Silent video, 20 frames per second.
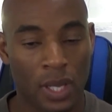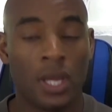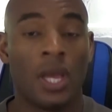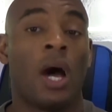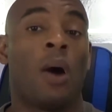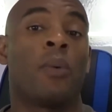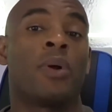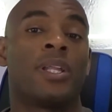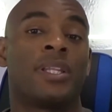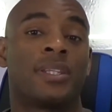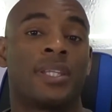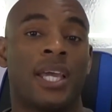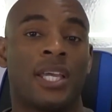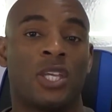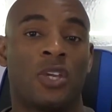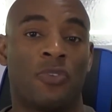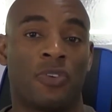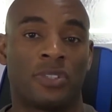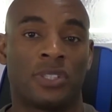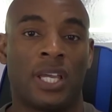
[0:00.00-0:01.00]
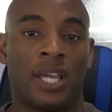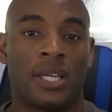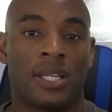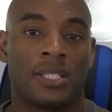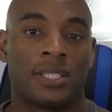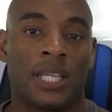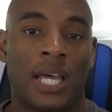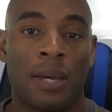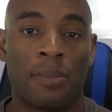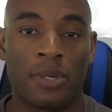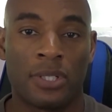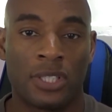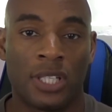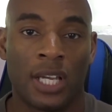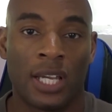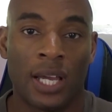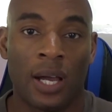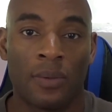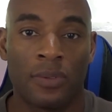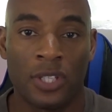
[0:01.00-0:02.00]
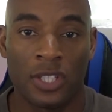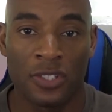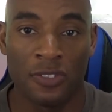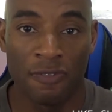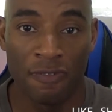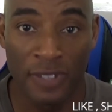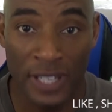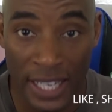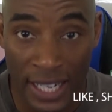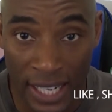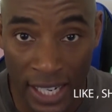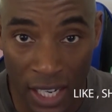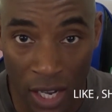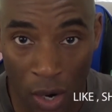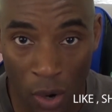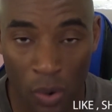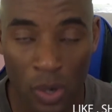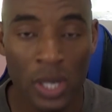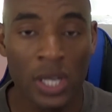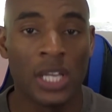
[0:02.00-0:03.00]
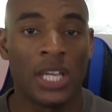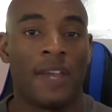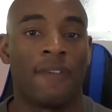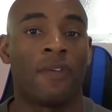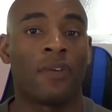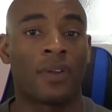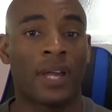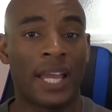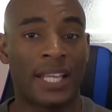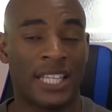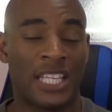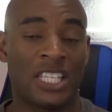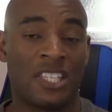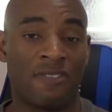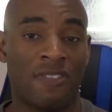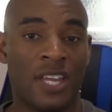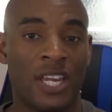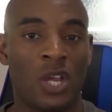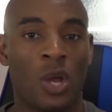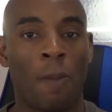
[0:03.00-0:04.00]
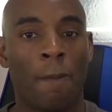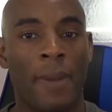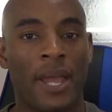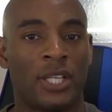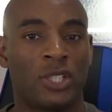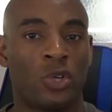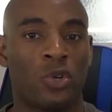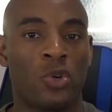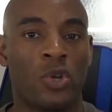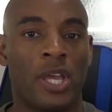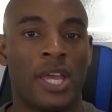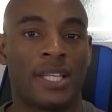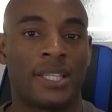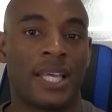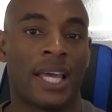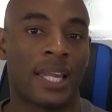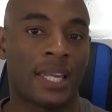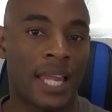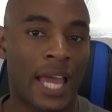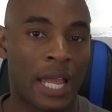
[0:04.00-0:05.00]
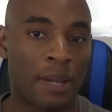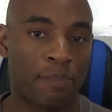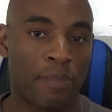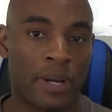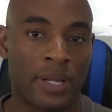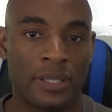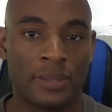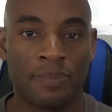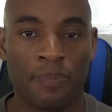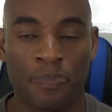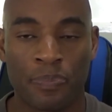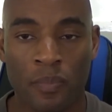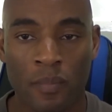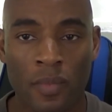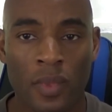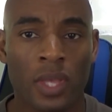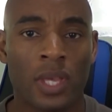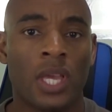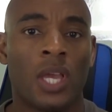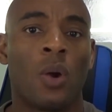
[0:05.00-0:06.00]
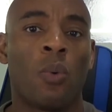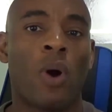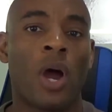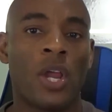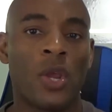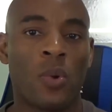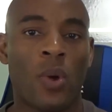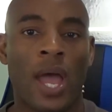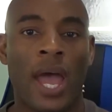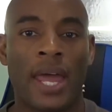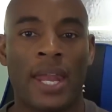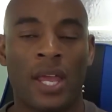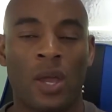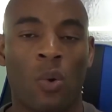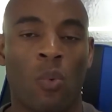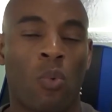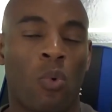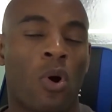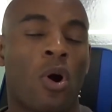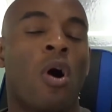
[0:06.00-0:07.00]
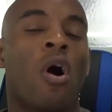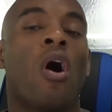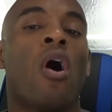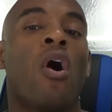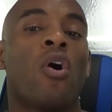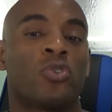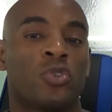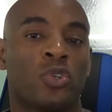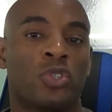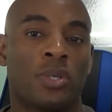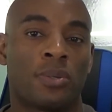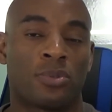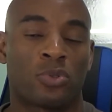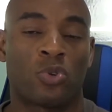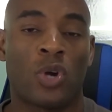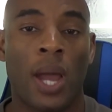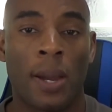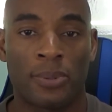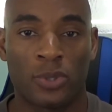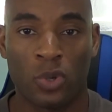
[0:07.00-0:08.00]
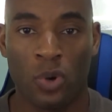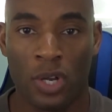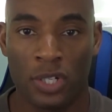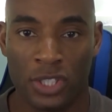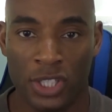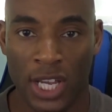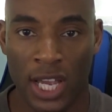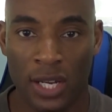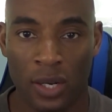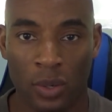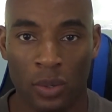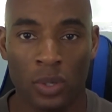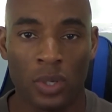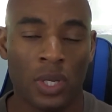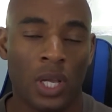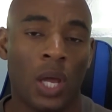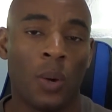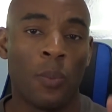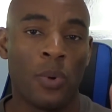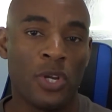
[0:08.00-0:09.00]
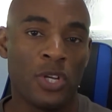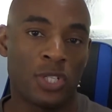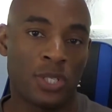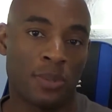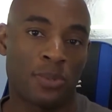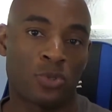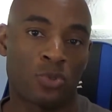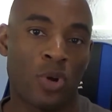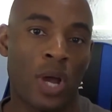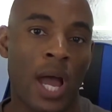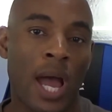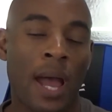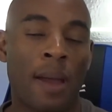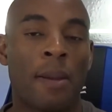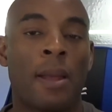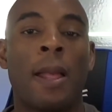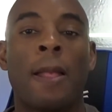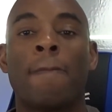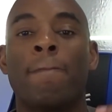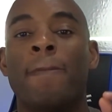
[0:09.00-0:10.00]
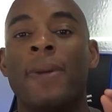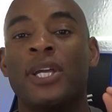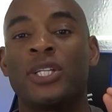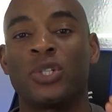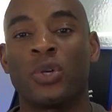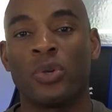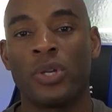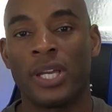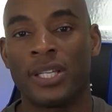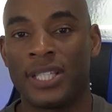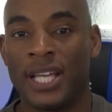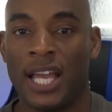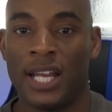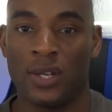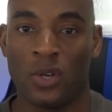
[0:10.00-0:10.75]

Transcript: I want to thank you for taking the time to check out this video. If you like this video, make sure you hit that like button. And while you're at it, Also subscribe to our channel, and when you subscribe, make sure you hit that